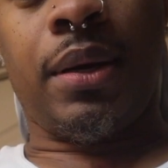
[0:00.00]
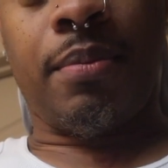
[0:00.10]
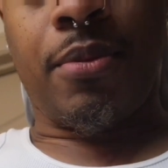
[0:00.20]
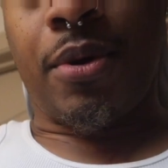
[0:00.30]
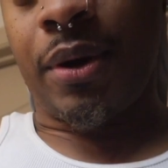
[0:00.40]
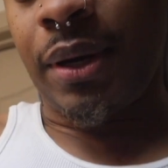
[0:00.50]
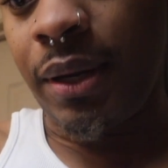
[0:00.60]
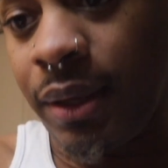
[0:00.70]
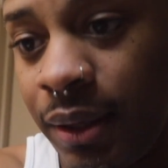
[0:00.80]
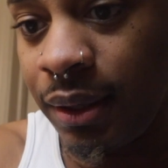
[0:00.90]
good
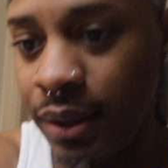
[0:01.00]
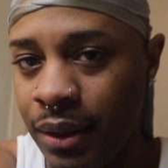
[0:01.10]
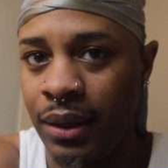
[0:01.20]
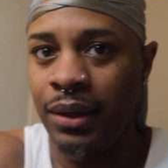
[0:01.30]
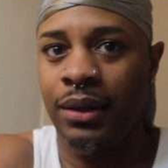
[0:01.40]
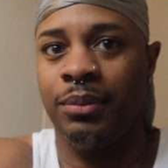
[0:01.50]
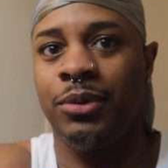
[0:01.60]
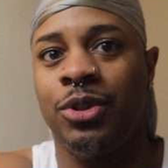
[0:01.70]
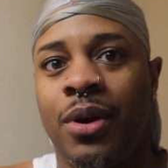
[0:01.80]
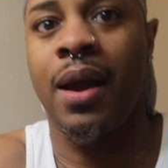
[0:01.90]
morning. I'm
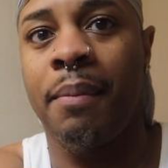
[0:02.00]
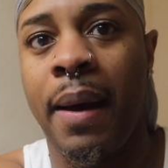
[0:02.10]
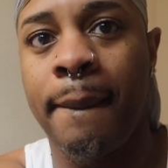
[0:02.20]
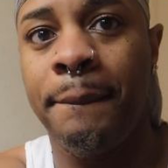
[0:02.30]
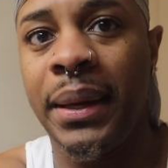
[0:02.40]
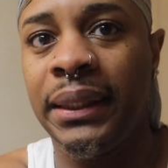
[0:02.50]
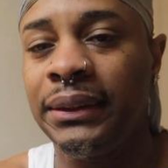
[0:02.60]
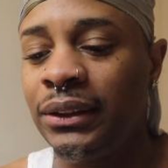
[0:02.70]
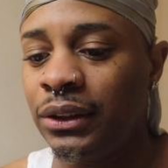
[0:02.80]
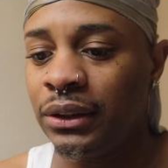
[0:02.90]
trying my
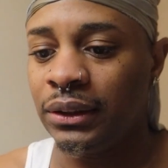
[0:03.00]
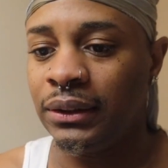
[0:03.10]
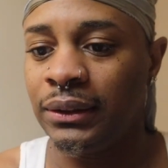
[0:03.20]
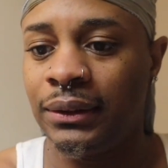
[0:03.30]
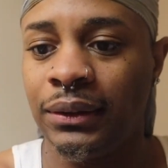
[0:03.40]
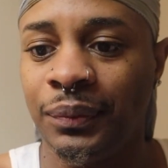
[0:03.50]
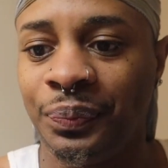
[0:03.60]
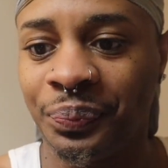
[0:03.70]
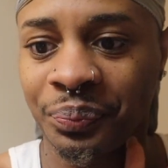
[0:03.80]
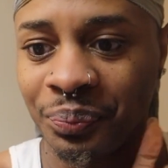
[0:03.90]
best to just, I'm